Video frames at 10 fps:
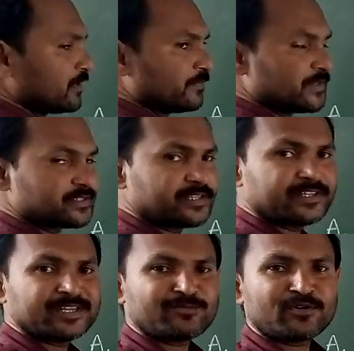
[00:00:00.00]
This is the
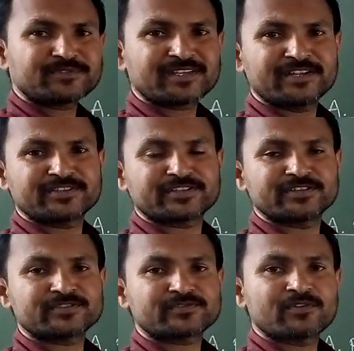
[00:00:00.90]
name of
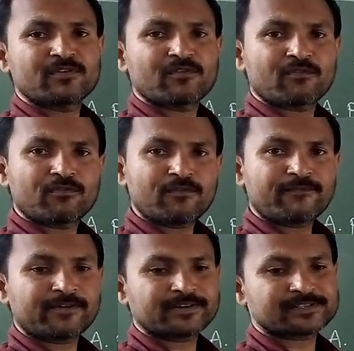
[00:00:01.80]
scientist who
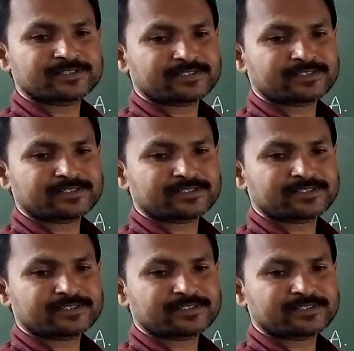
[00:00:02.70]
first